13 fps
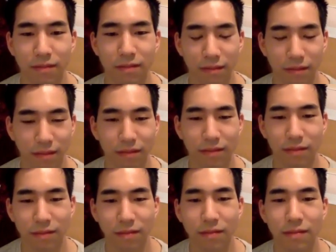
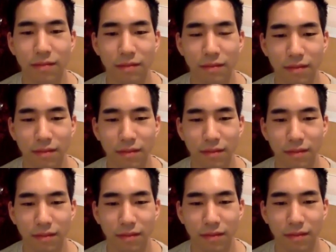
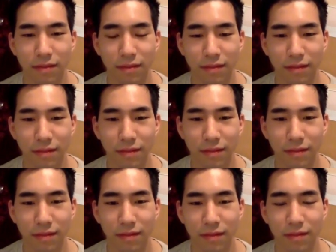
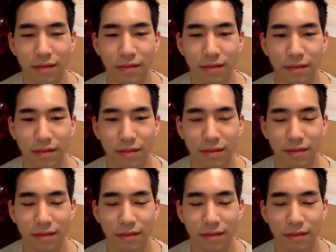[no speech]